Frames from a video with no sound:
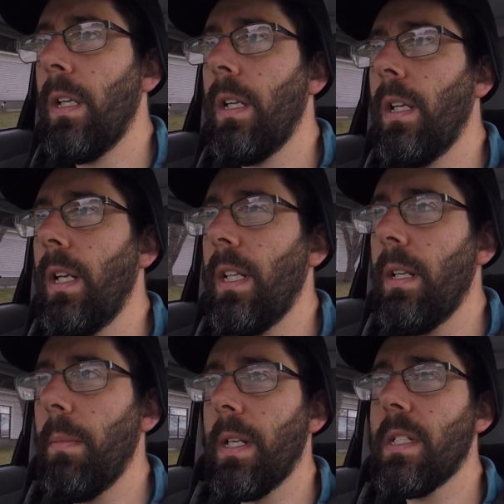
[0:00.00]
And it
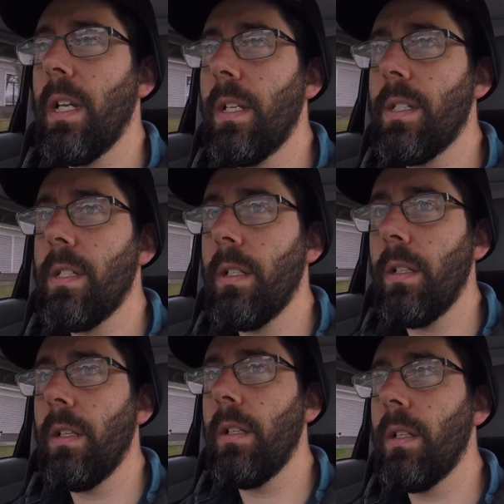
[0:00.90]
didn't make sense
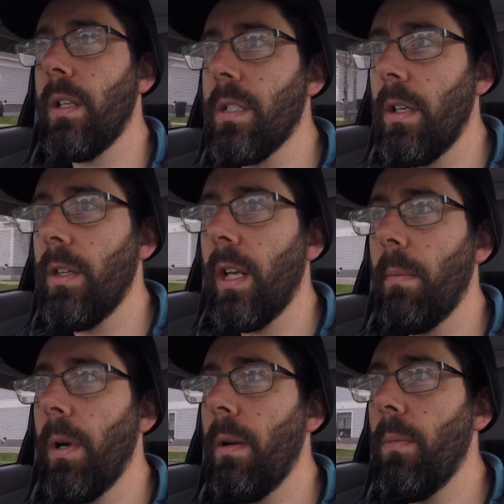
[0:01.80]
until I started thinking
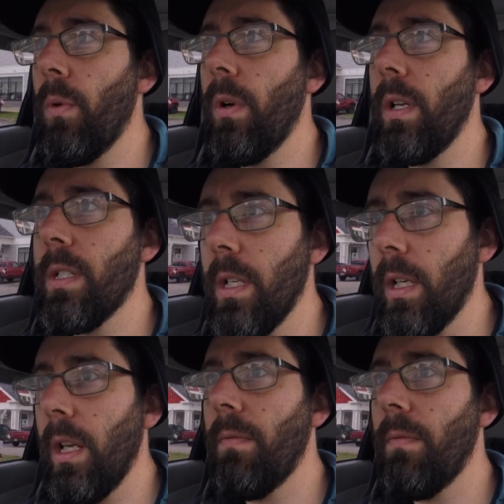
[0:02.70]
about it more, and it's like,